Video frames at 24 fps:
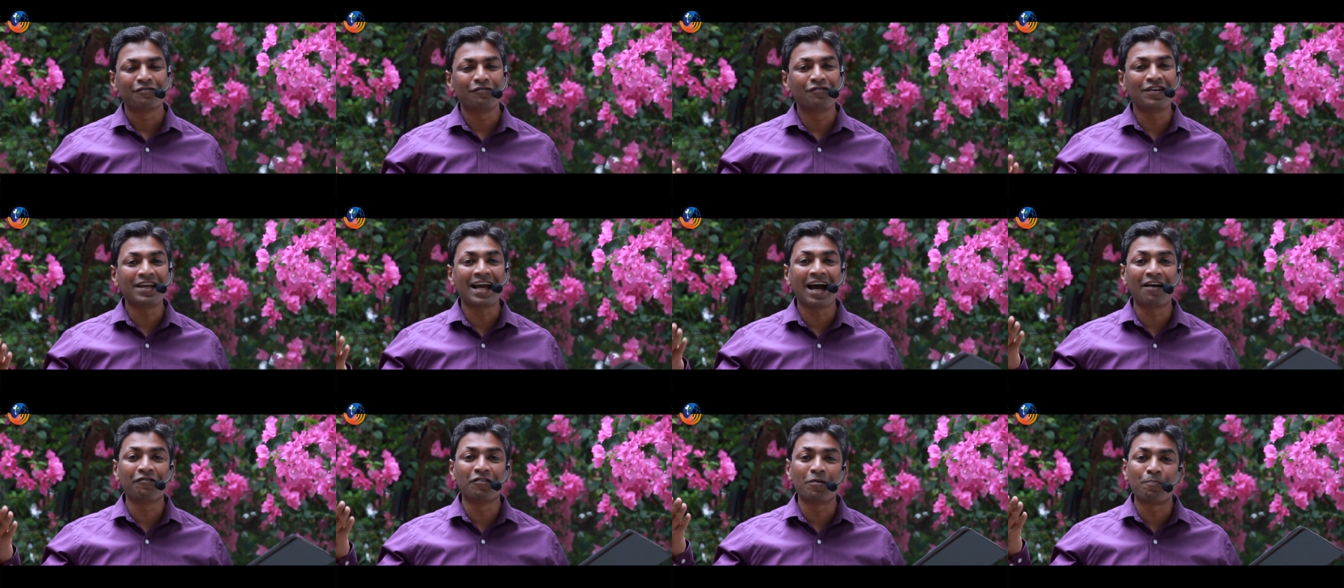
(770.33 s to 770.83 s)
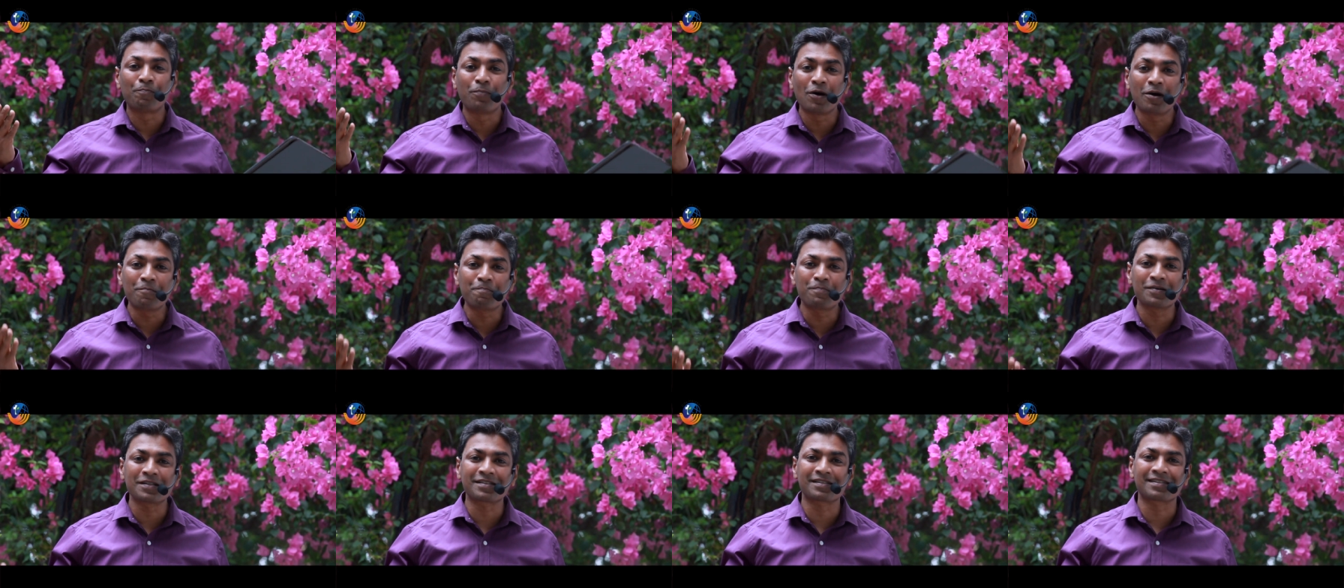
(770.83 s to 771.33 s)
we have a
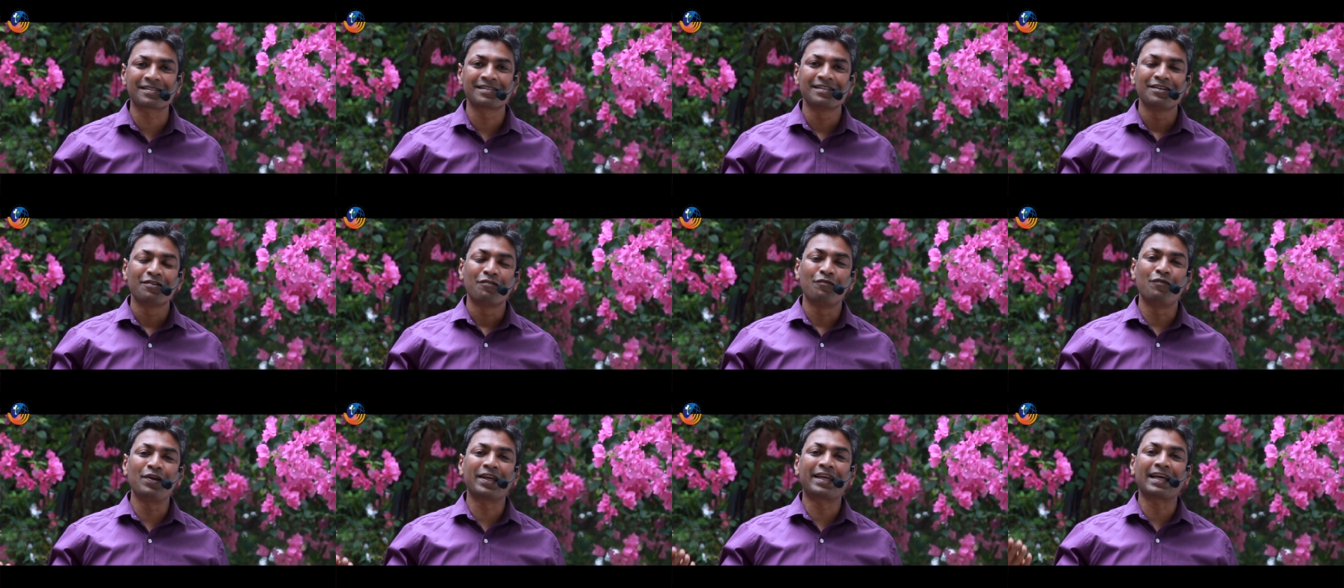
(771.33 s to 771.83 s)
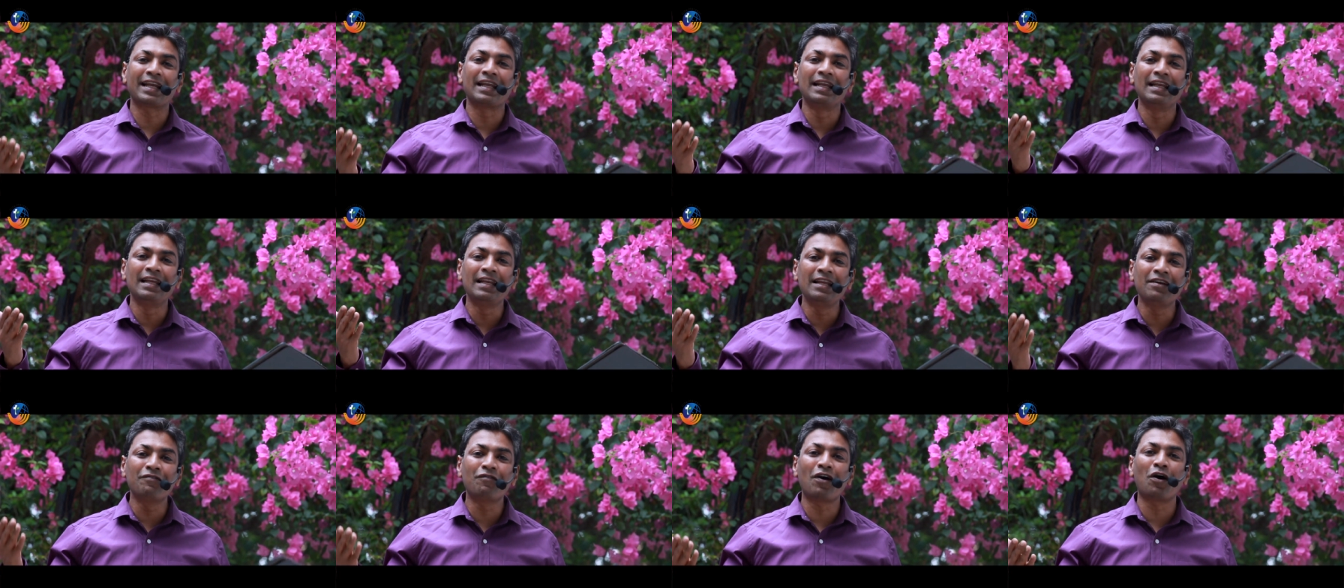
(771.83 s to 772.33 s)
purpose. We
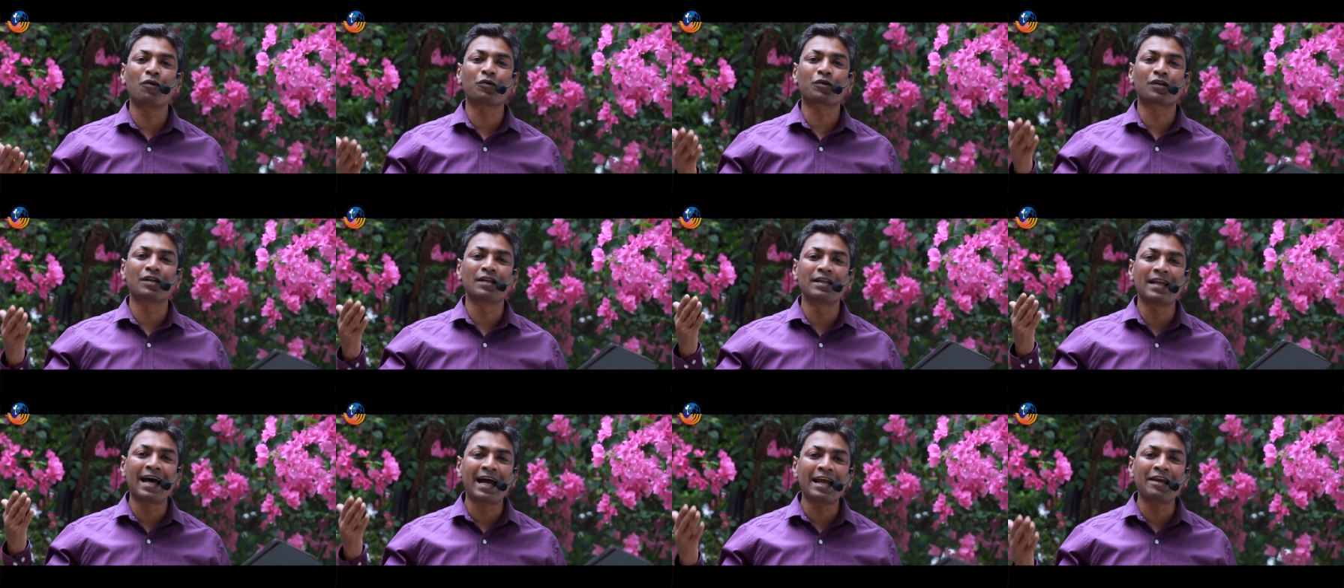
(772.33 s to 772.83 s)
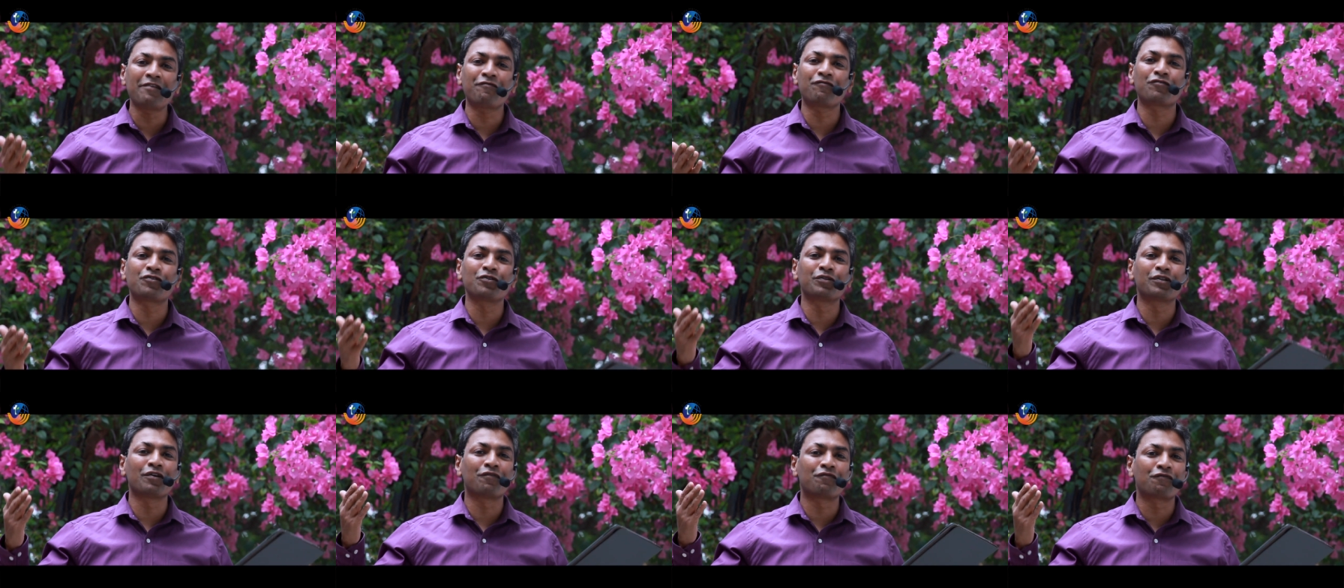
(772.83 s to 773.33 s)
can live out life
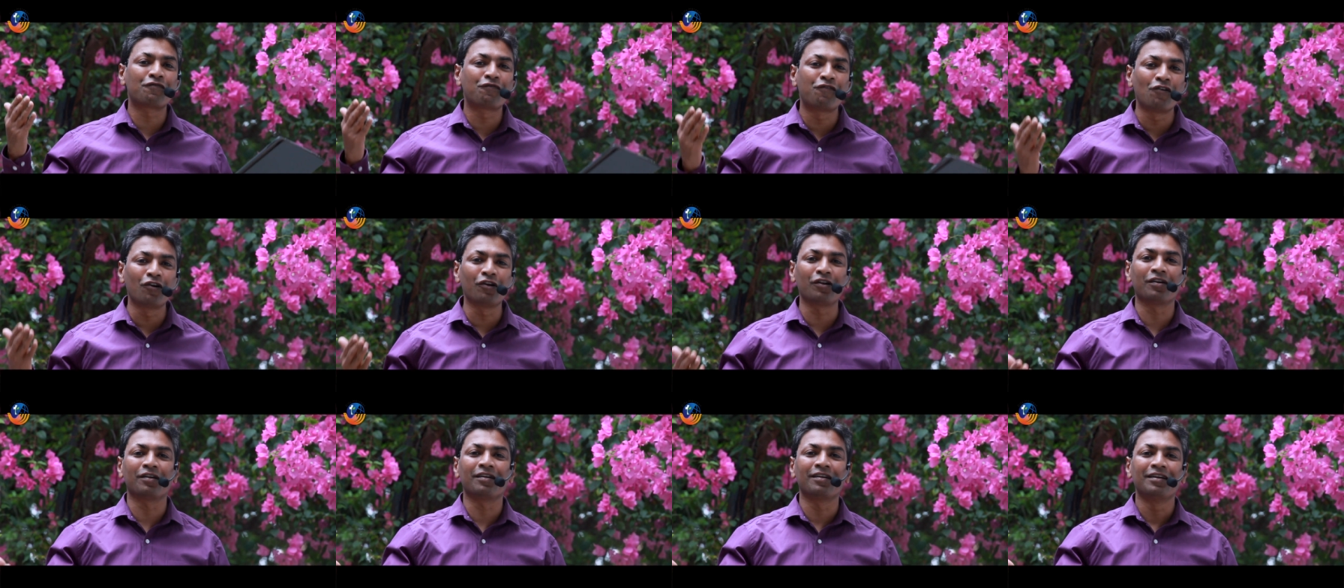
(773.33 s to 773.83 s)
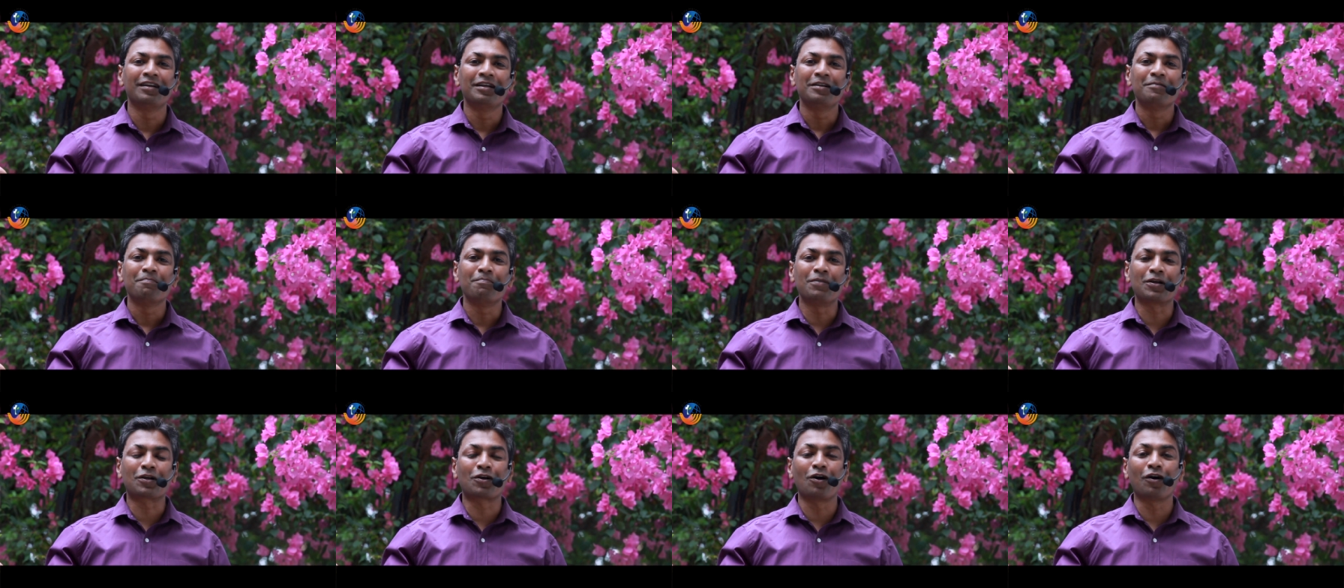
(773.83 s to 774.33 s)
to the full
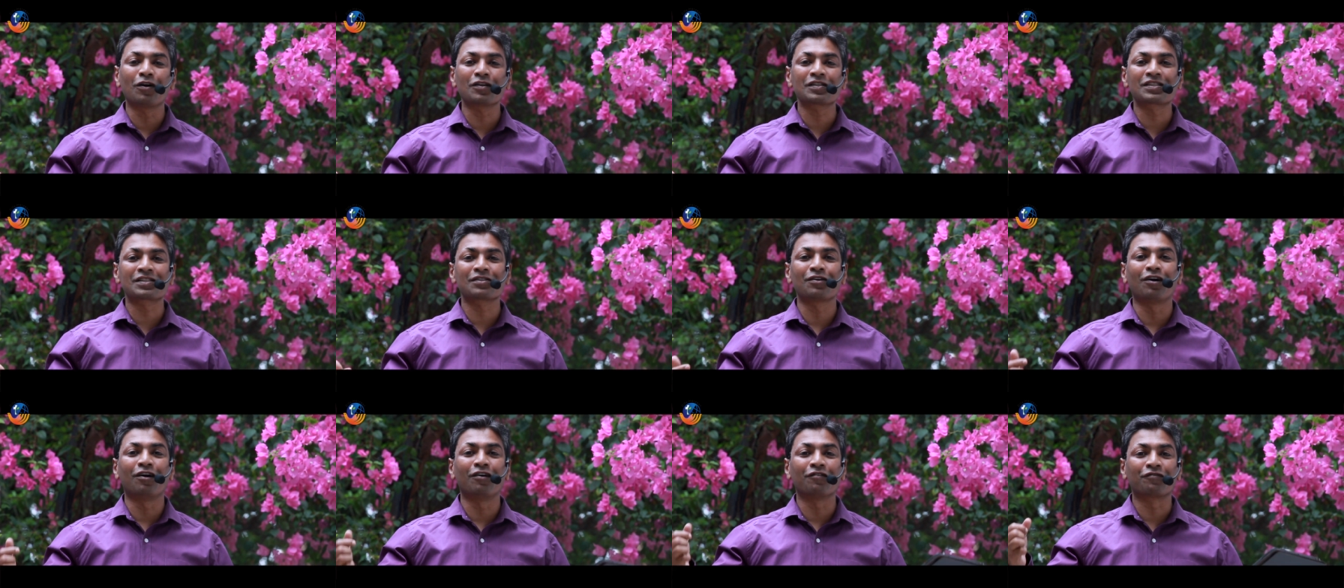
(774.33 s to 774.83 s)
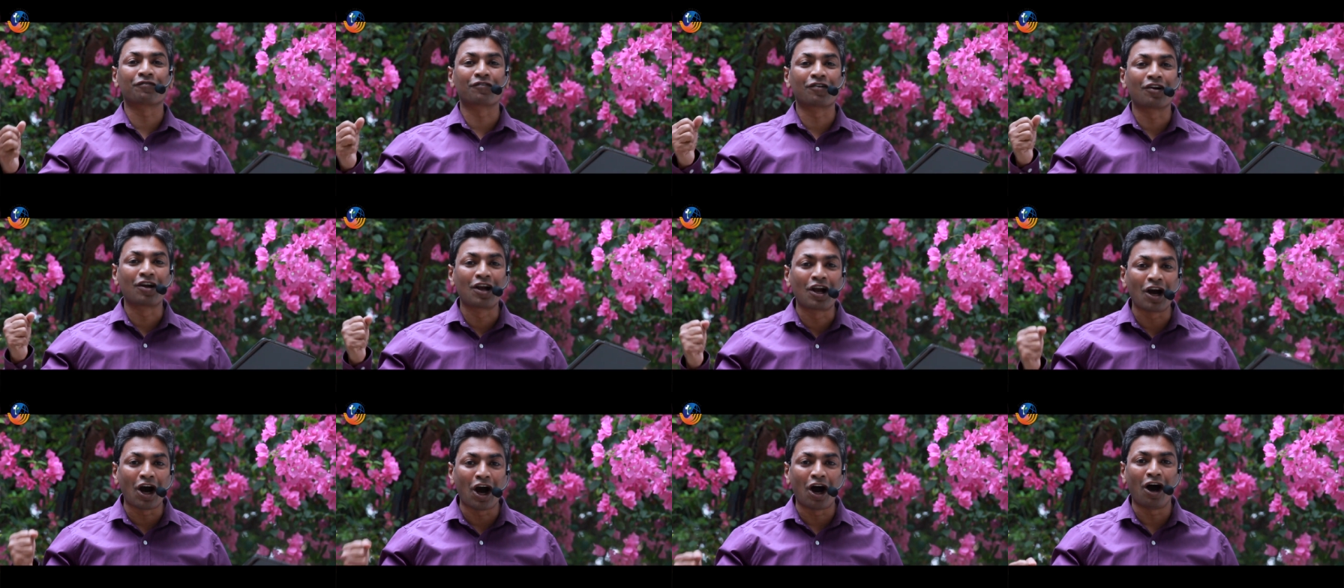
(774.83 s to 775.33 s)
because of
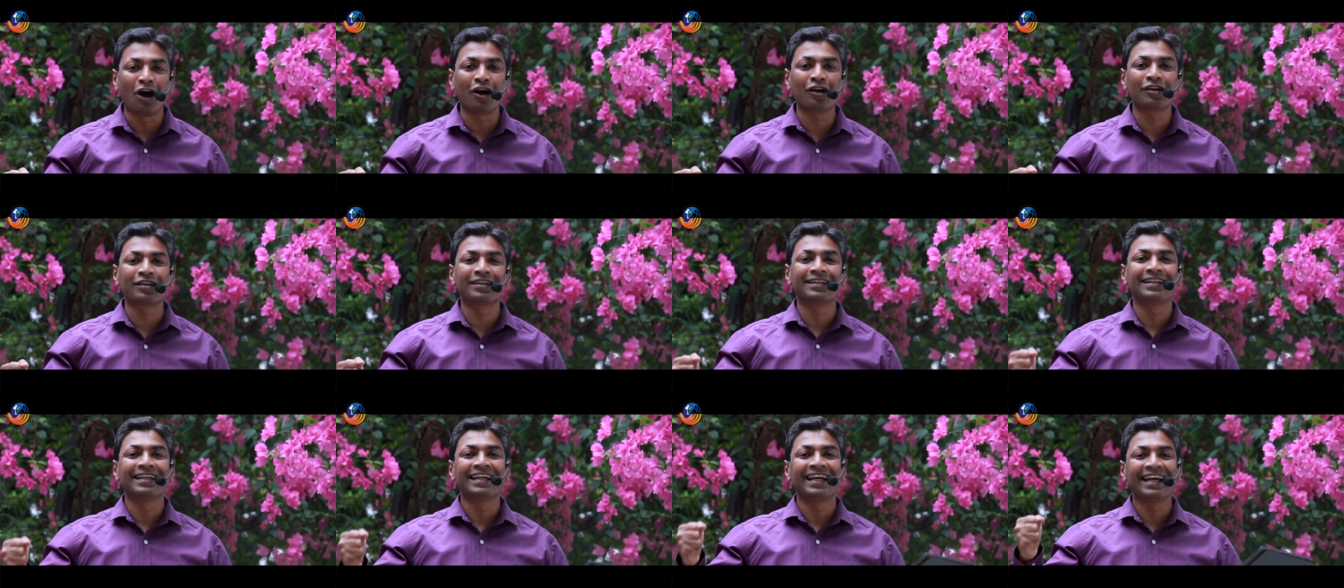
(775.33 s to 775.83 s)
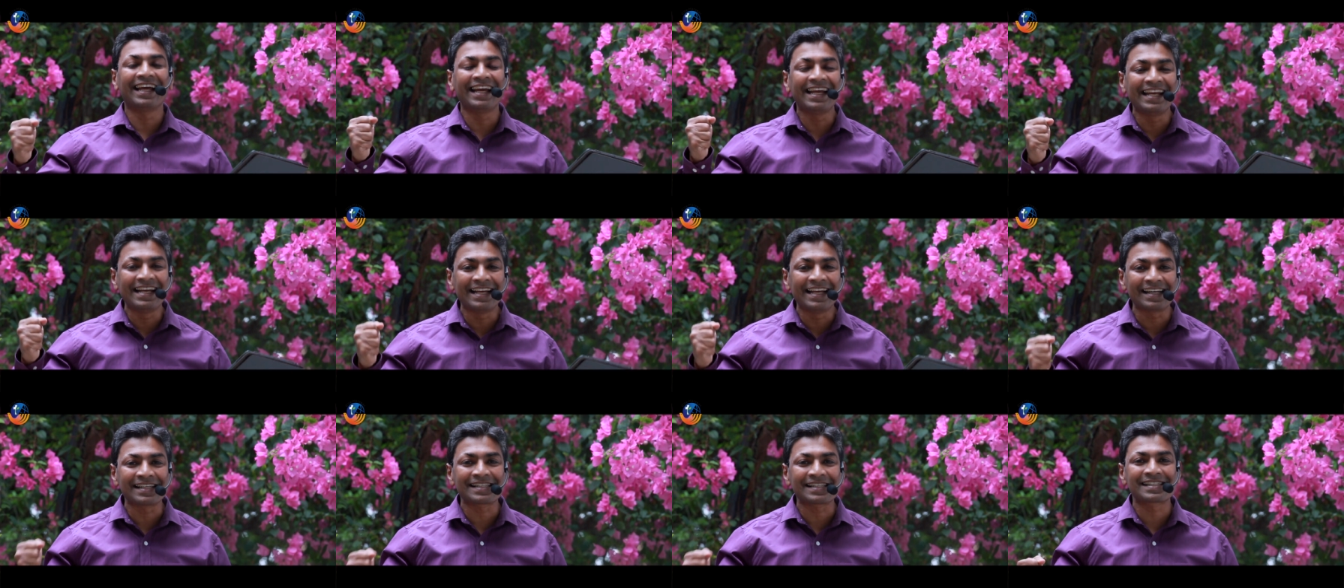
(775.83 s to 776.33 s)
God
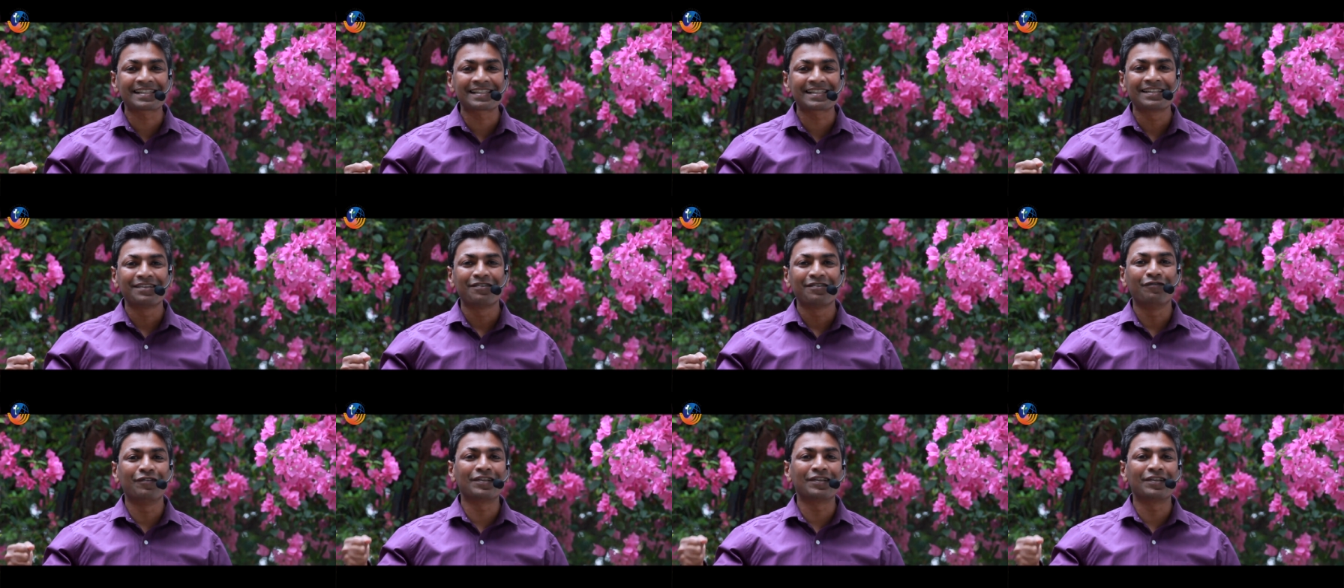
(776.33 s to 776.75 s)
in us,